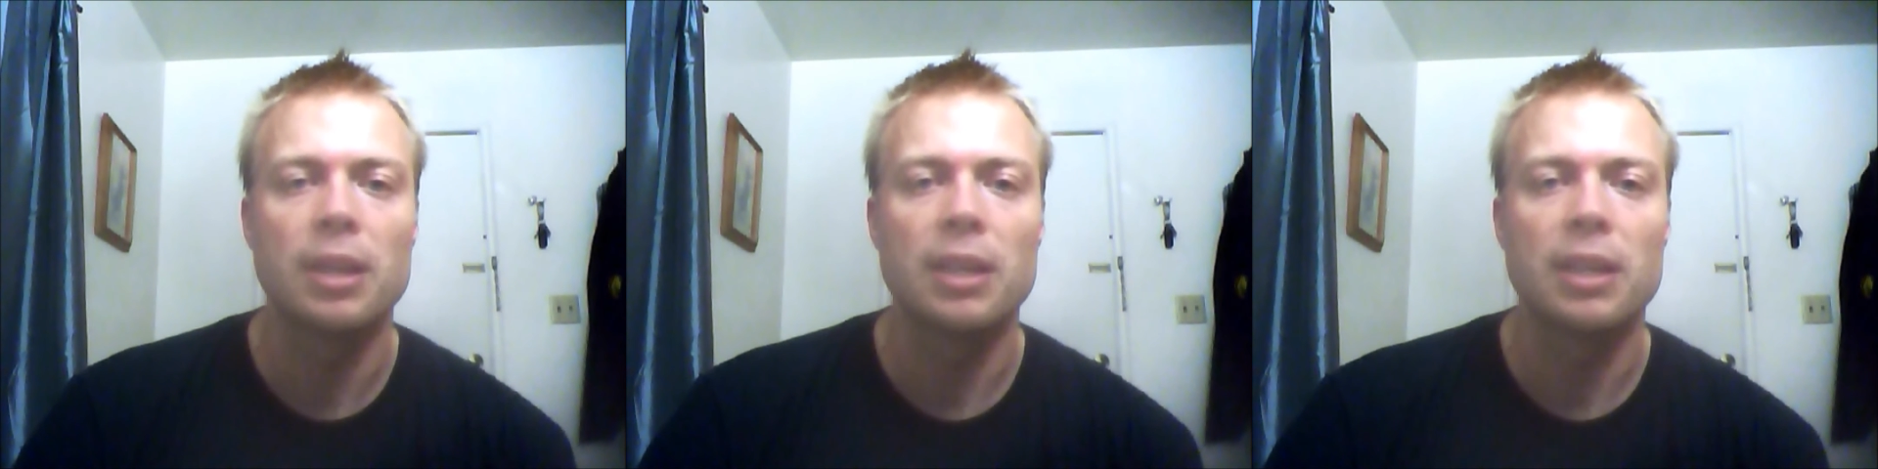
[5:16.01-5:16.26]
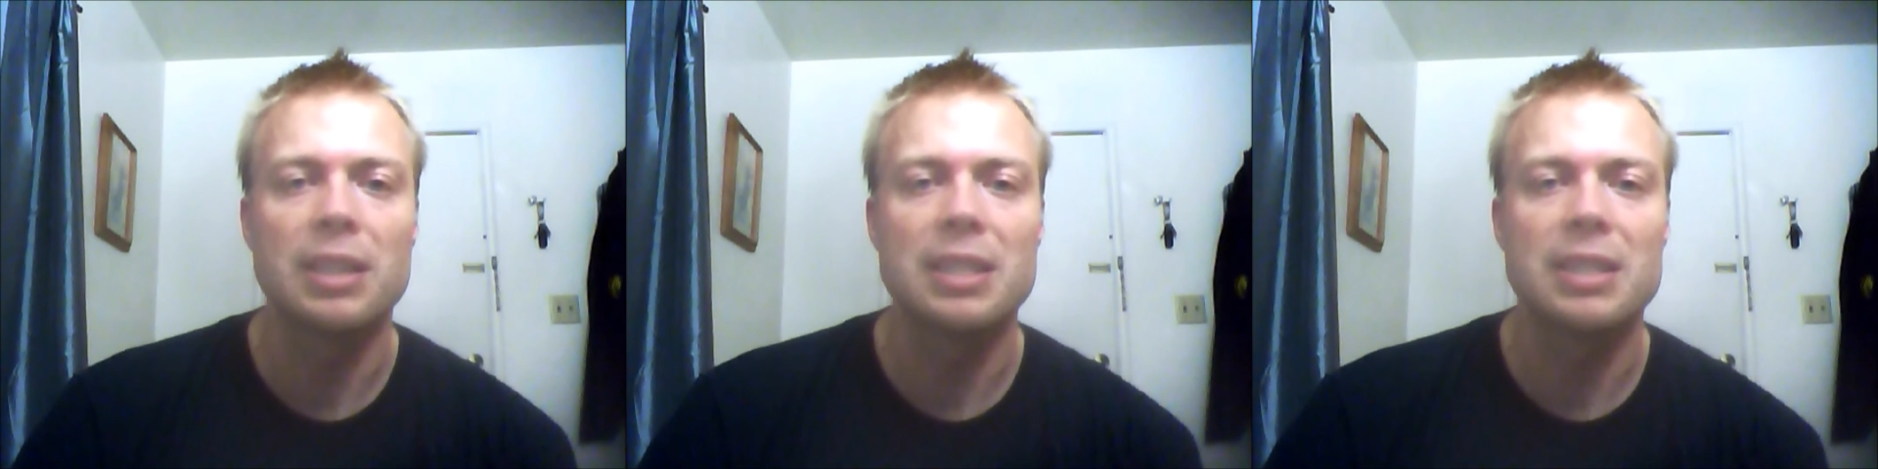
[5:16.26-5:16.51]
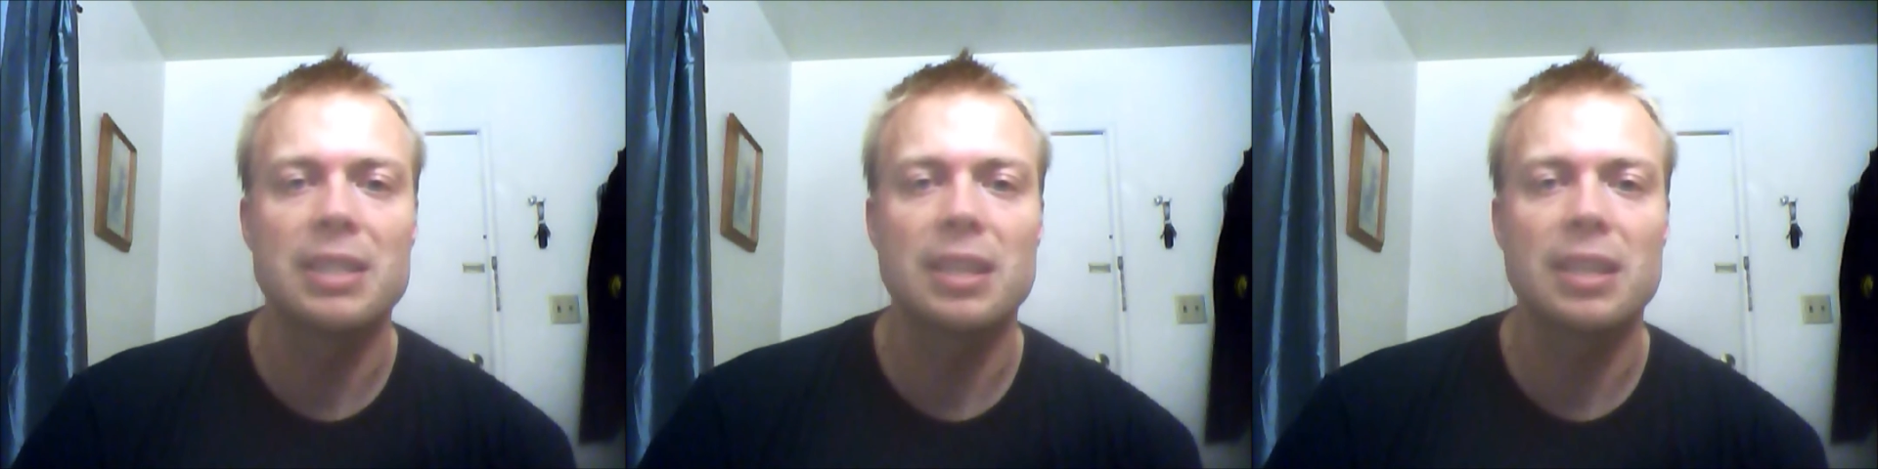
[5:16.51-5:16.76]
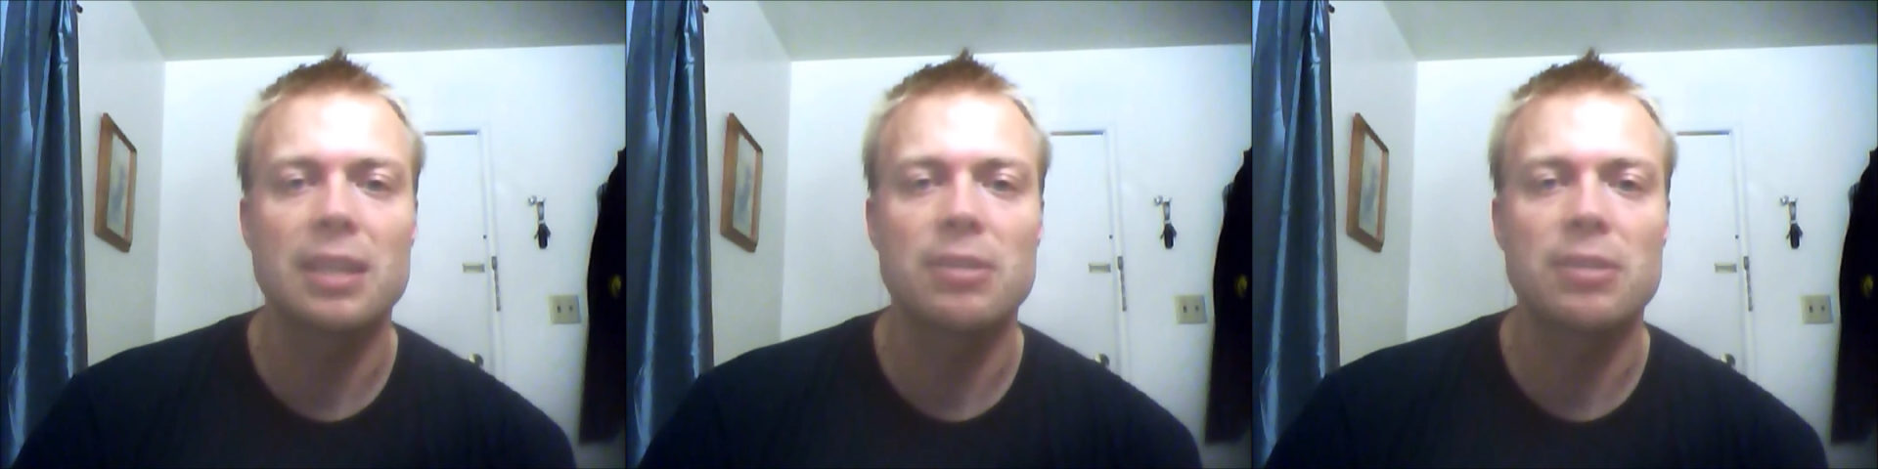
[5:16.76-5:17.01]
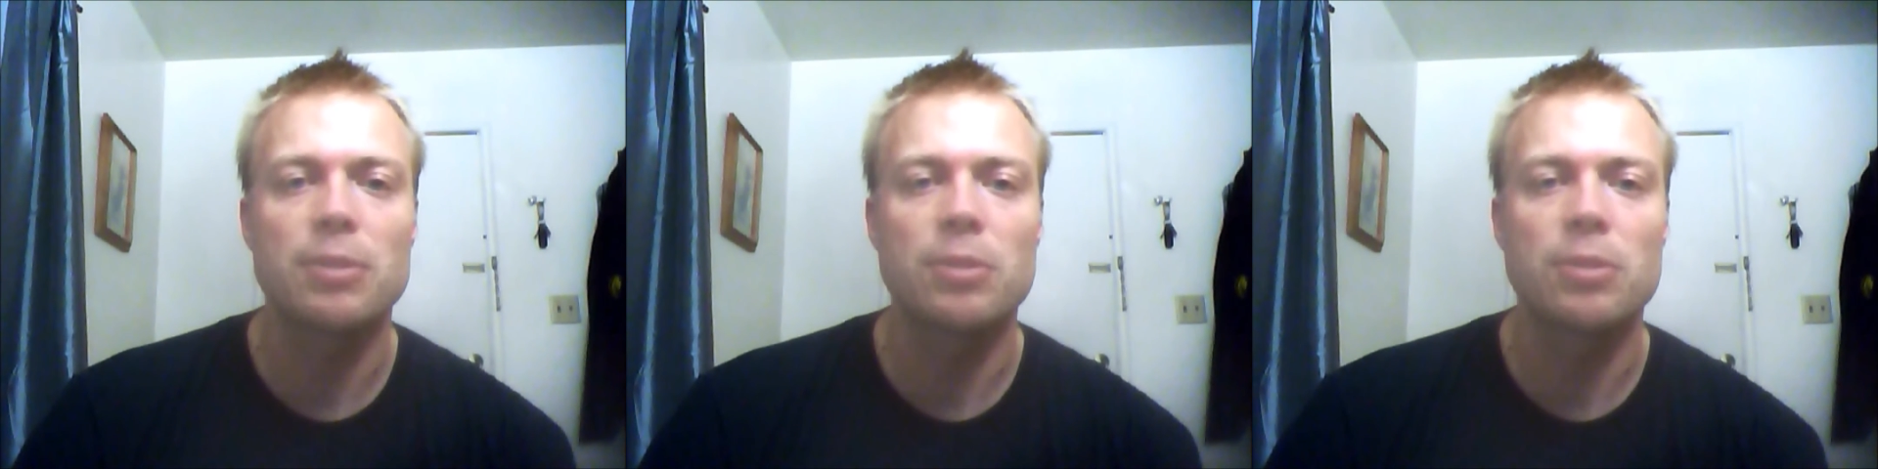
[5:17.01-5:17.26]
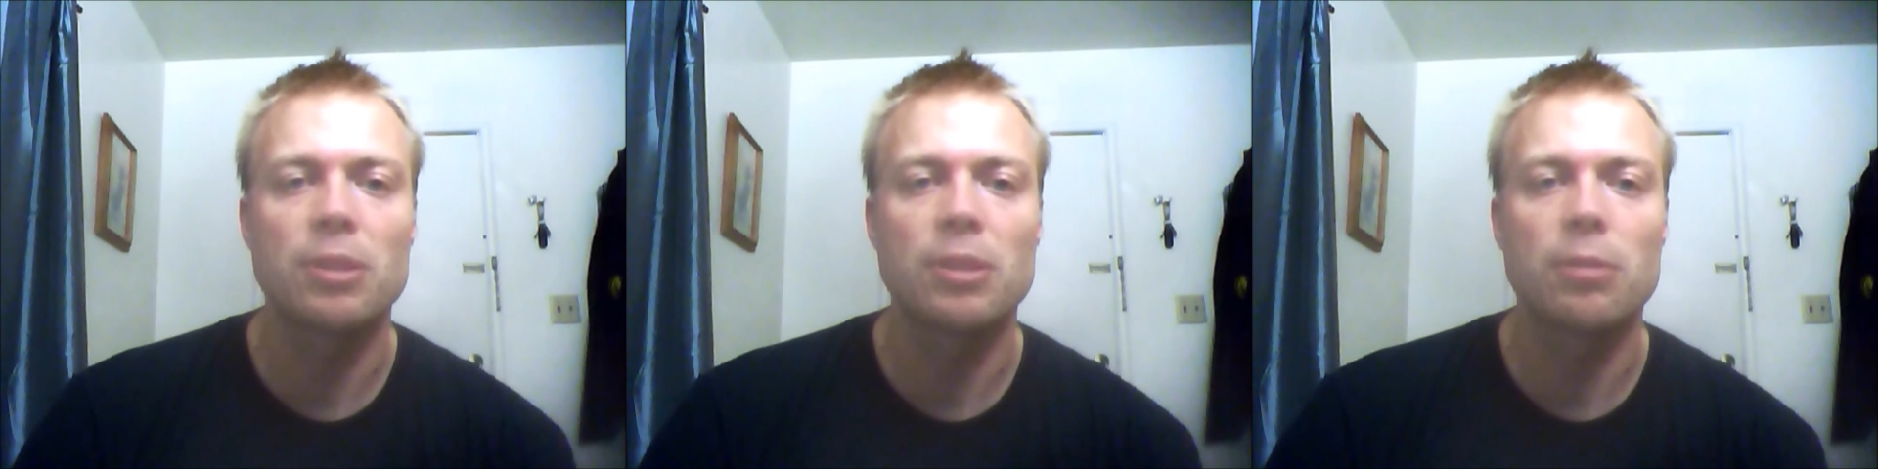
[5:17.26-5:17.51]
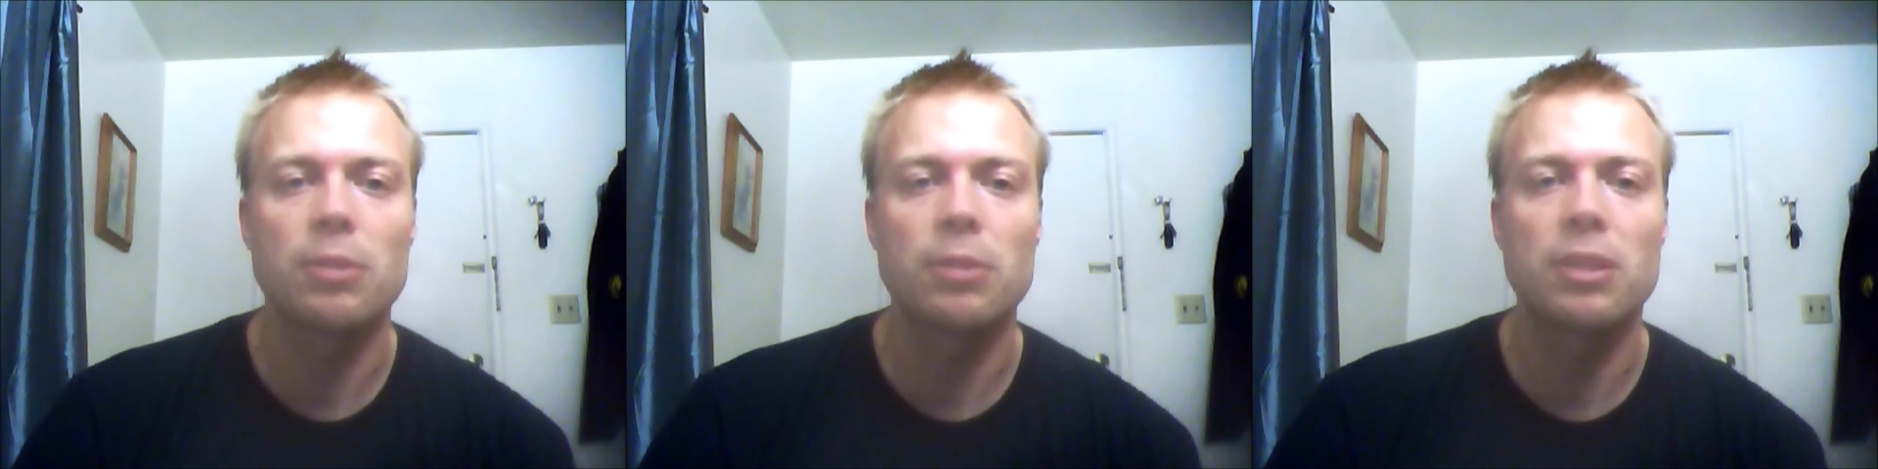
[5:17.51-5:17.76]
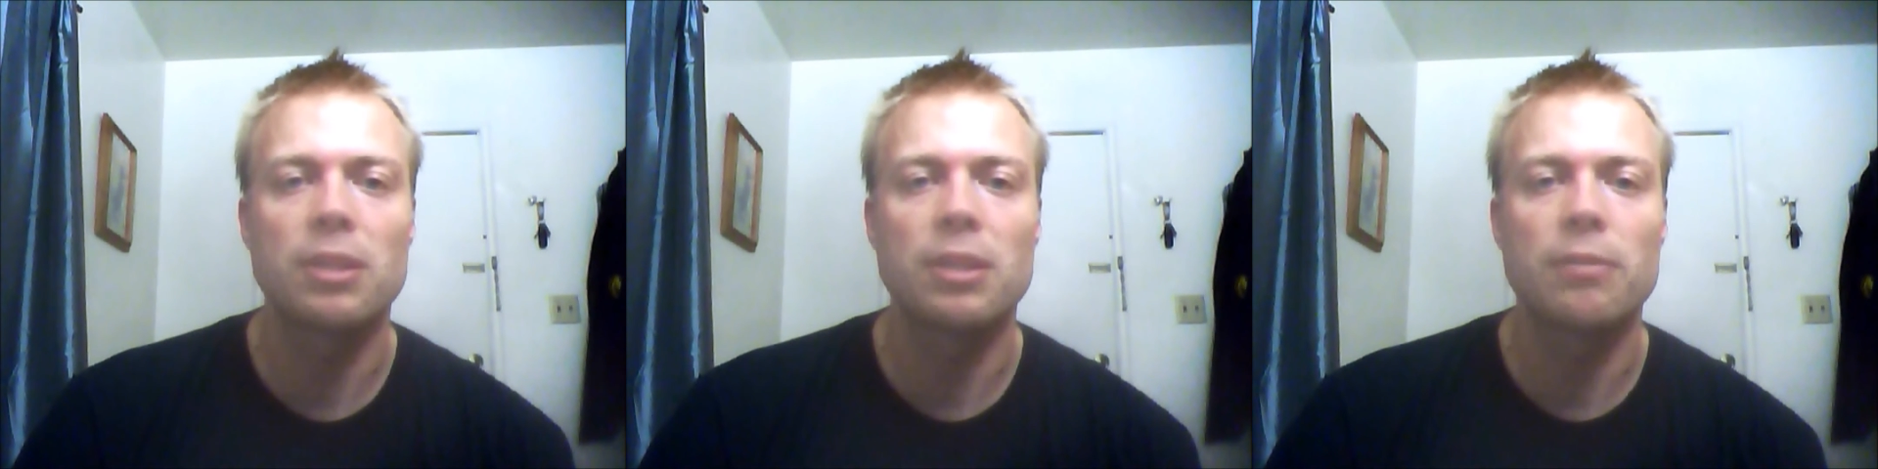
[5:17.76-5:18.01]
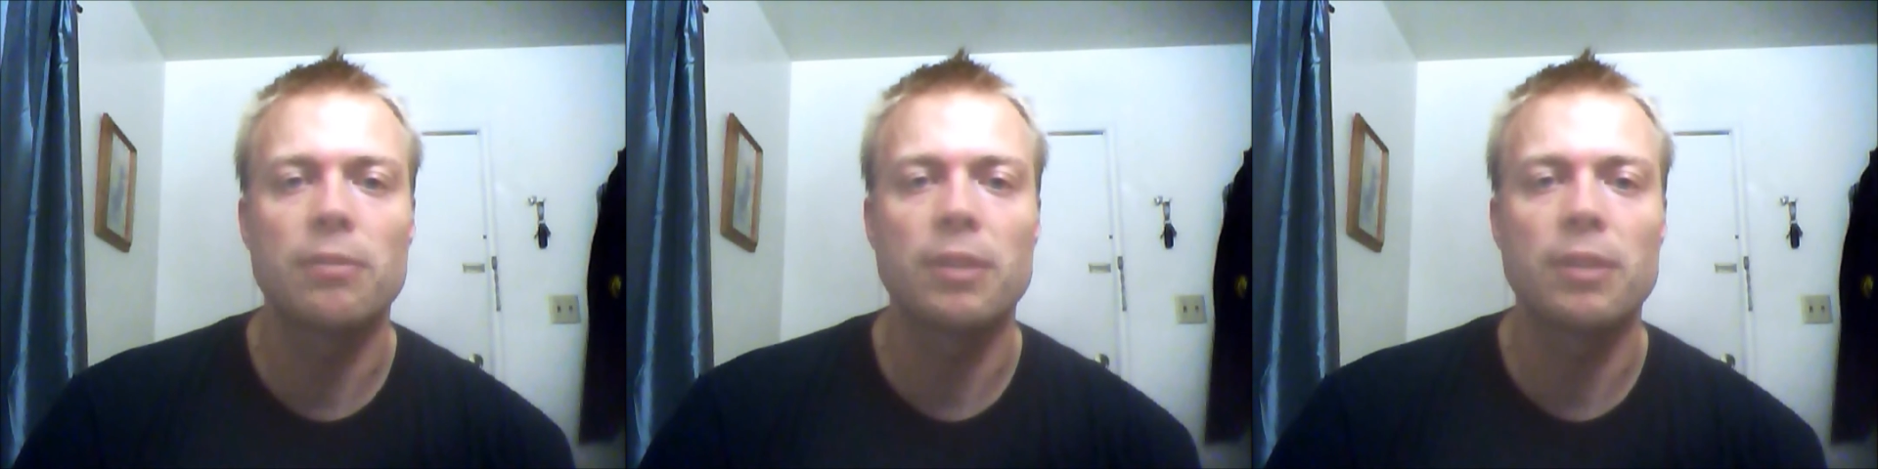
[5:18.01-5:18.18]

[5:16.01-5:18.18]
at least I would say between 3 and